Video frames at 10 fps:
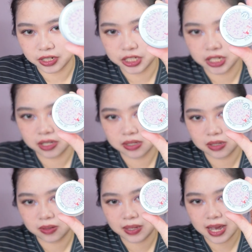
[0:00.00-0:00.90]
version.
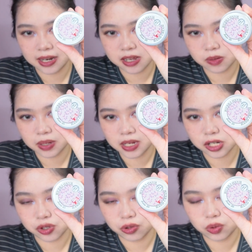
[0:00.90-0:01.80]
So yeah, this
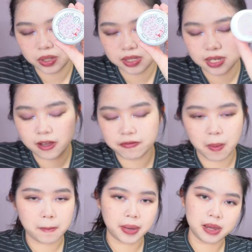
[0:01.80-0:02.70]
one, June
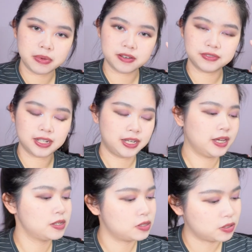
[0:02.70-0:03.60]
20th, my
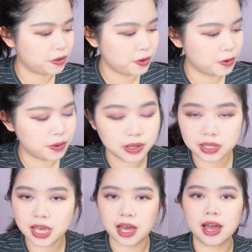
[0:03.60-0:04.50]
birthday. So
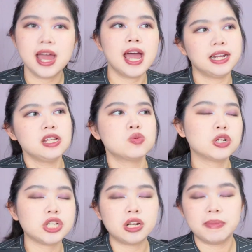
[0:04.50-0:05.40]
yeah, I did
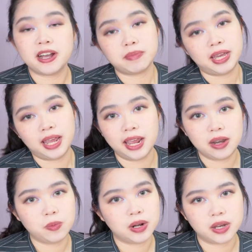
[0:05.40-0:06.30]
swatch it on the back of my
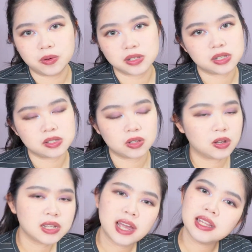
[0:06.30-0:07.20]
hand when I was in
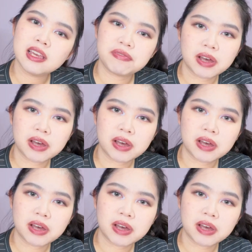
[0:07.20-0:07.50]
stores. I think it